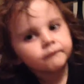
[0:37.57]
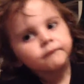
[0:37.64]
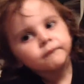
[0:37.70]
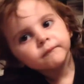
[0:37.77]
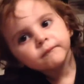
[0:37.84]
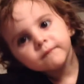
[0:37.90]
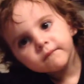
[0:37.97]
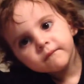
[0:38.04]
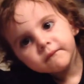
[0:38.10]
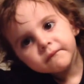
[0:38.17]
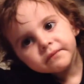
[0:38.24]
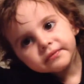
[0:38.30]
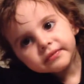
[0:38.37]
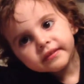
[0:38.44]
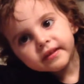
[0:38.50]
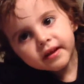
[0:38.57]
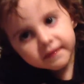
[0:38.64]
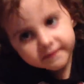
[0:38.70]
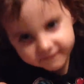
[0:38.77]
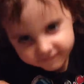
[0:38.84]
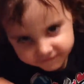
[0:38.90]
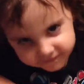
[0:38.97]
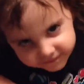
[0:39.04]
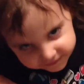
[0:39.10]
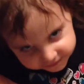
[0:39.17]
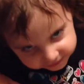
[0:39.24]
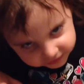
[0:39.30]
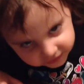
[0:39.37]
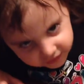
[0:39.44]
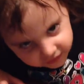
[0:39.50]
Are you mommy's?
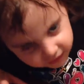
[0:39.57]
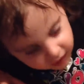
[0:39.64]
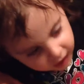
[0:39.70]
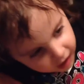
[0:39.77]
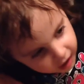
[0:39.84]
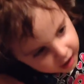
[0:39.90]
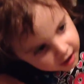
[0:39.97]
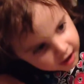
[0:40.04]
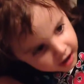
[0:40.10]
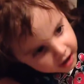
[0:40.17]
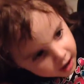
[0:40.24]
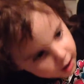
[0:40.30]
Are you my best?